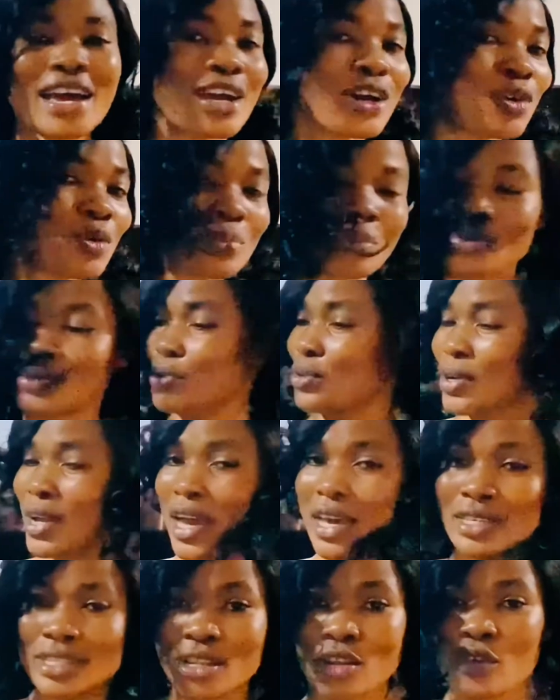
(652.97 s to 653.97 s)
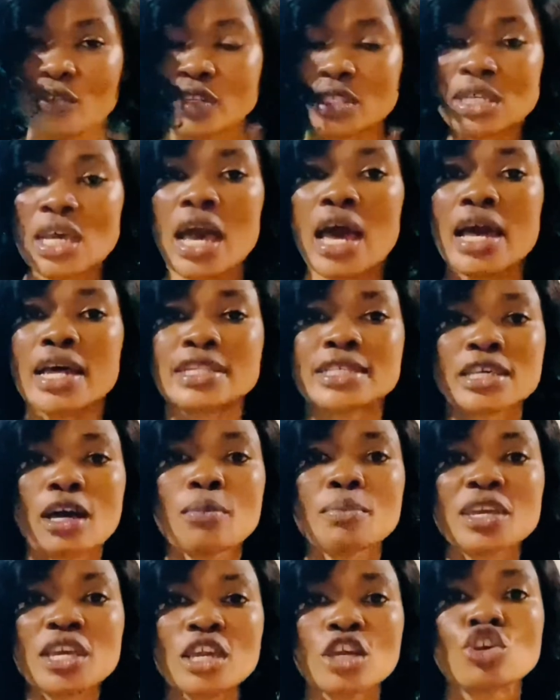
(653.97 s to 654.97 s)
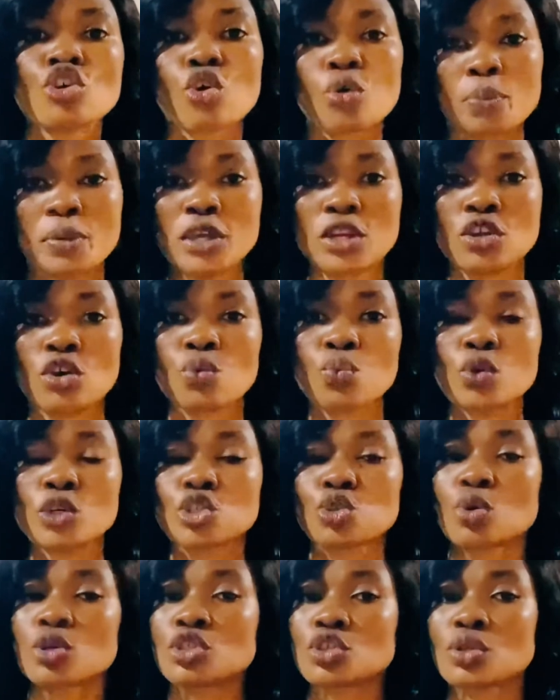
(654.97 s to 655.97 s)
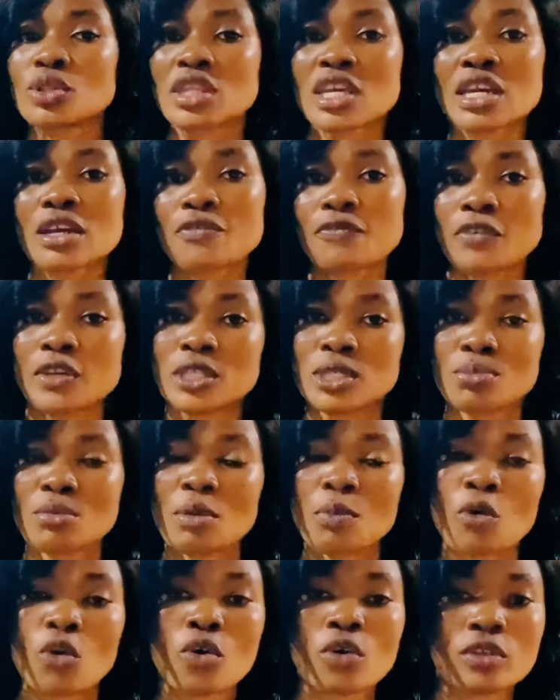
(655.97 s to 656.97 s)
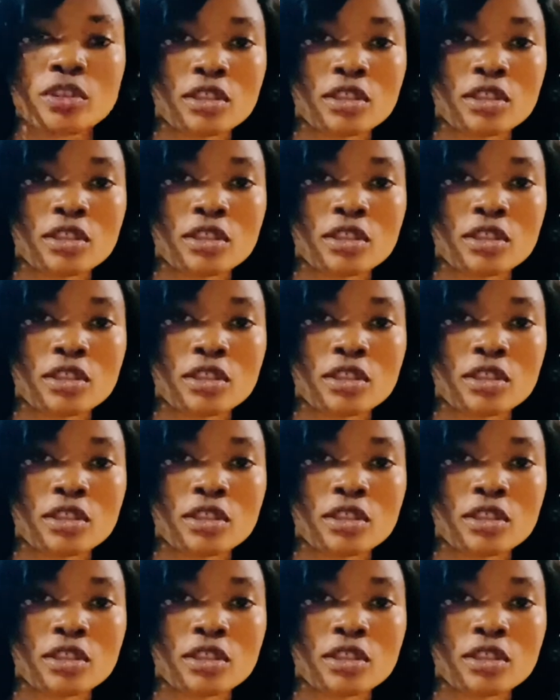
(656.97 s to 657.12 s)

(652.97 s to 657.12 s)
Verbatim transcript: I hope you guys love it. Tell me in your opinion, which one do you think fits me more,